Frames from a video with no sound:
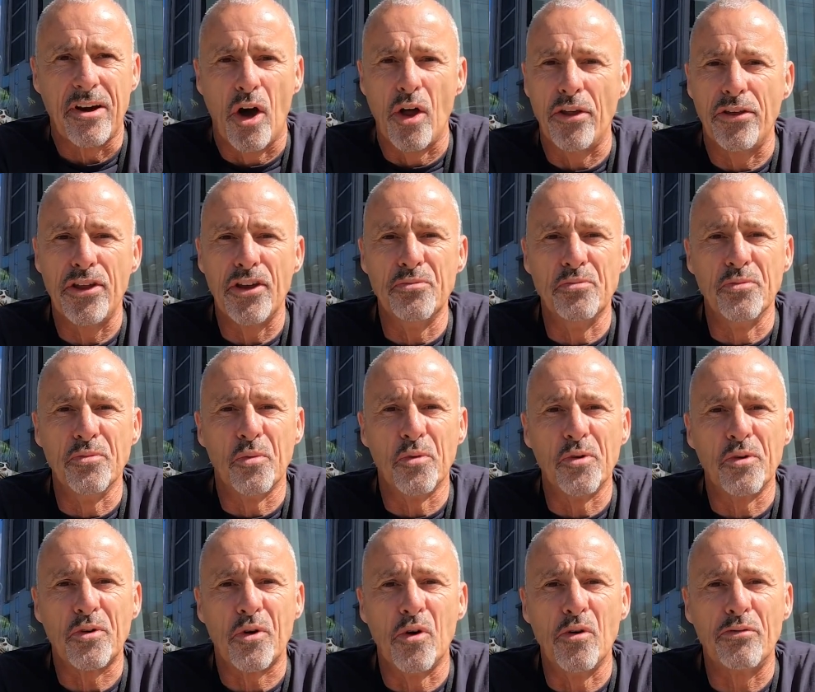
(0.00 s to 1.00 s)
other than
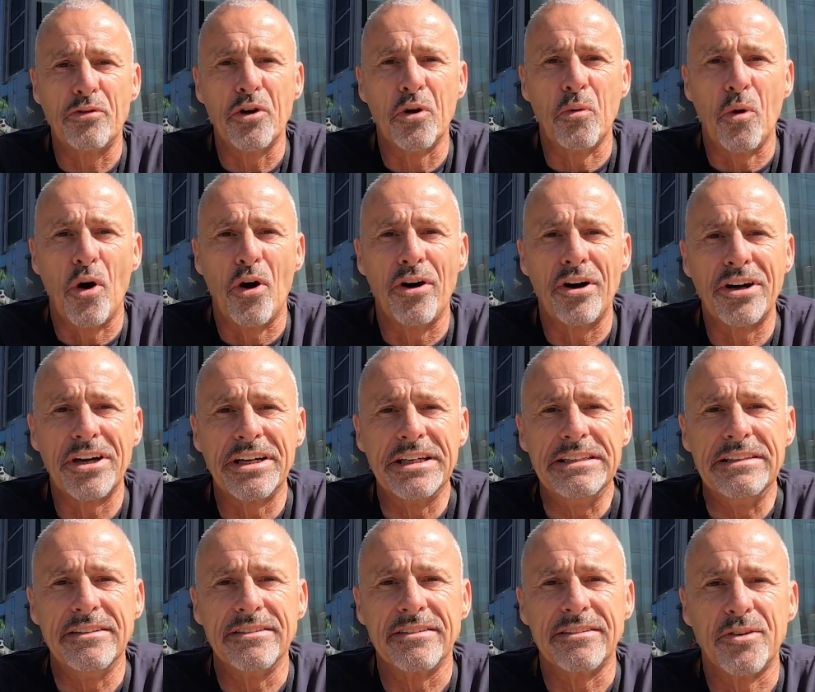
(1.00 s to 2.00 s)
going for a walk
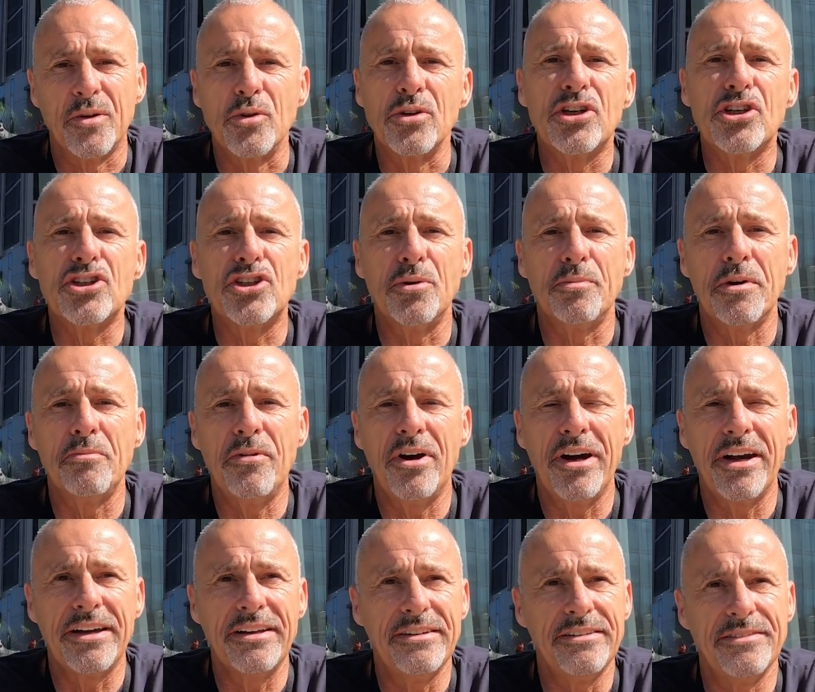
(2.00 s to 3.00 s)
and going to the supermarket,